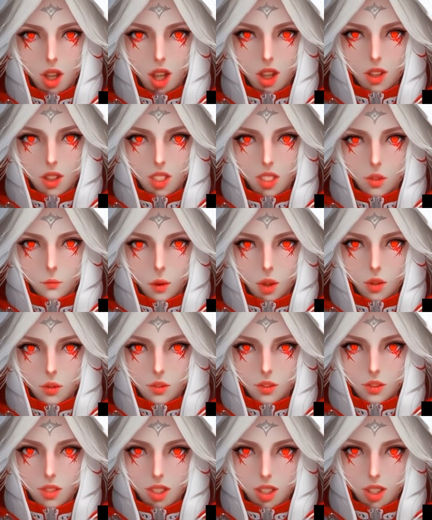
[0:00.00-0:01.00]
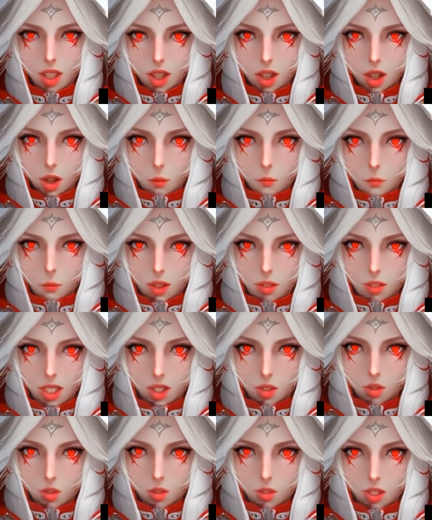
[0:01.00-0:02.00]
Unexpectedly, my
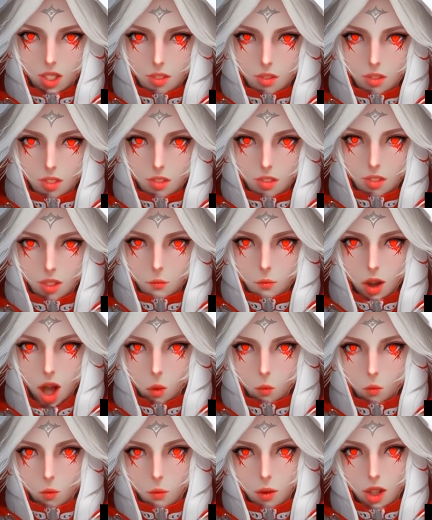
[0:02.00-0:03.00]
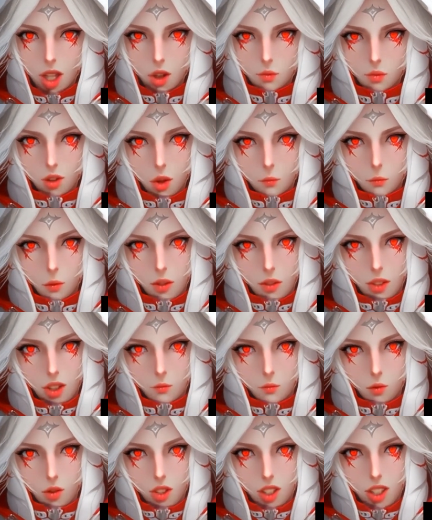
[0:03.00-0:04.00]
danger senses somehow were behaving a bit
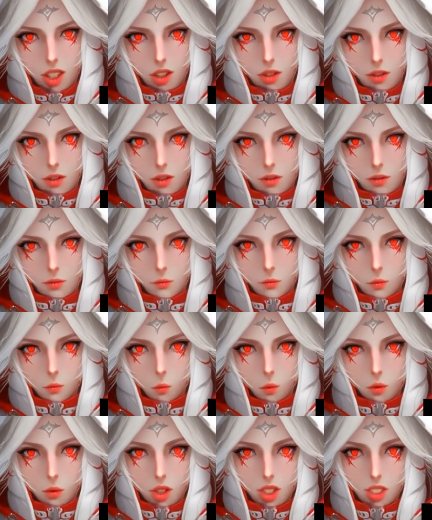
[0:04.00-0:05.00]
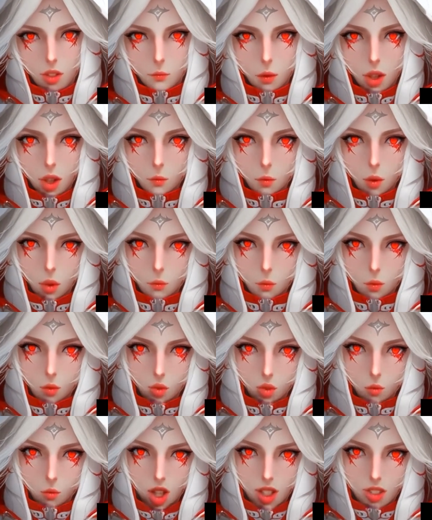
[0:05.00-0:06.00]
differently, with these many people
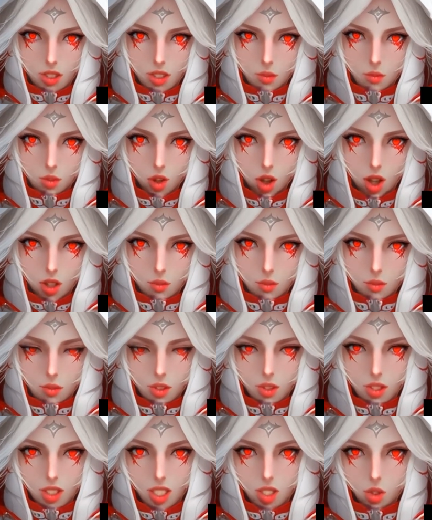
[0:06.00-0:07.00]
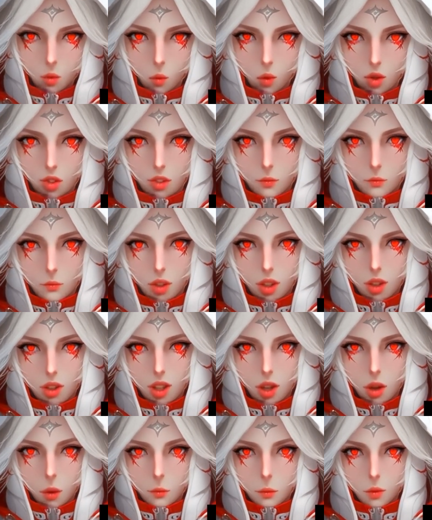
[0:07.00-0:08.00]
directing their hostility towards me,
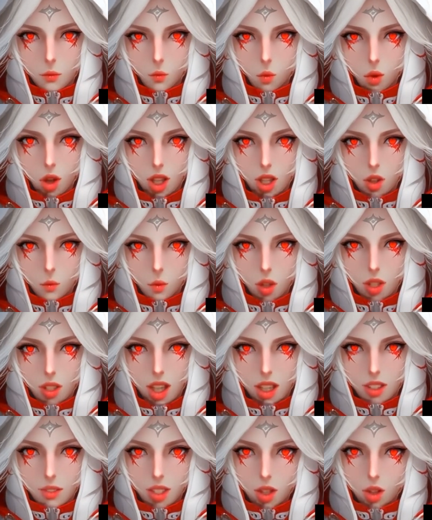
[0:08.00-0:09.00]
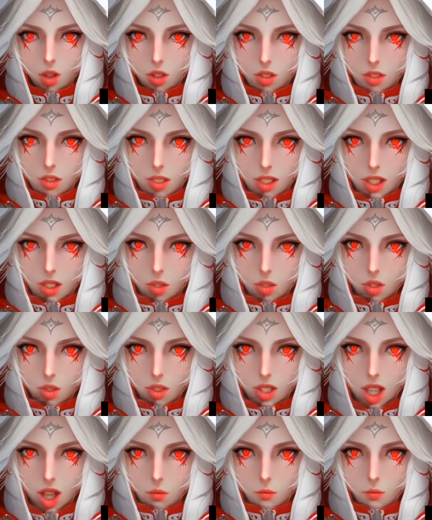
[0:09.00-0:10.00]
before I could realize I heard a sinister
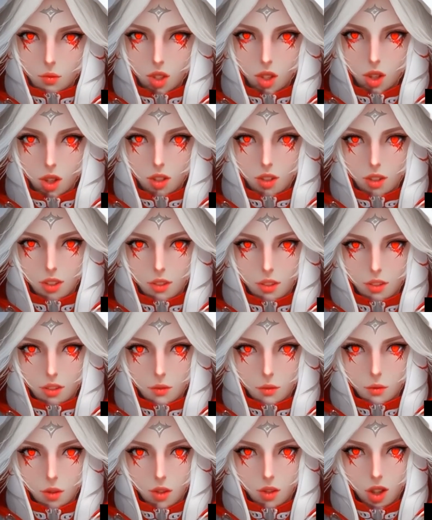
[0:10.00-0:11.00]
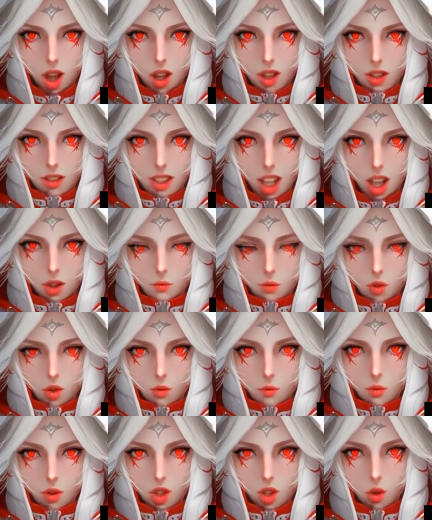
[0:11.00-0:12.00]
laughter. Not a laughter
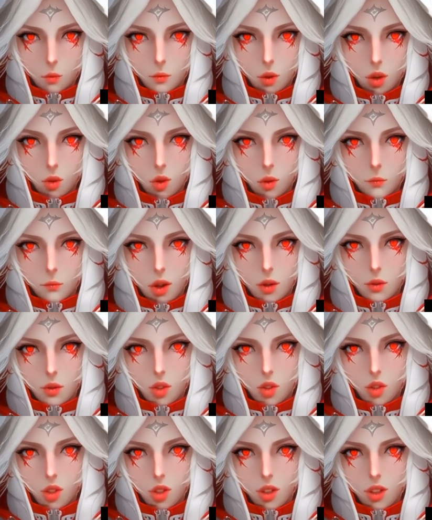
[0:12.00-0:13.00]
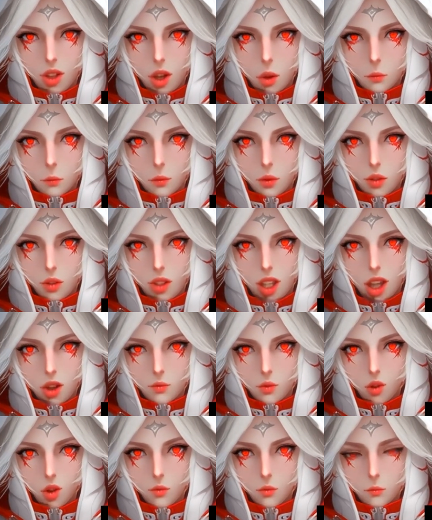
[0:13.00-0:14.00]
of a human or a monster, but the
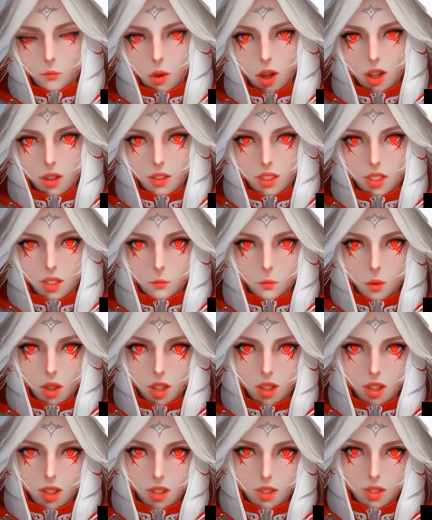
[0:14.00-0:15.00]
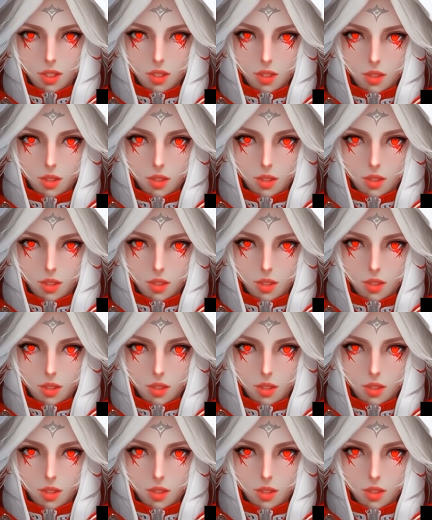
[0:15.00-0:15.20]
laughter of a mindless being.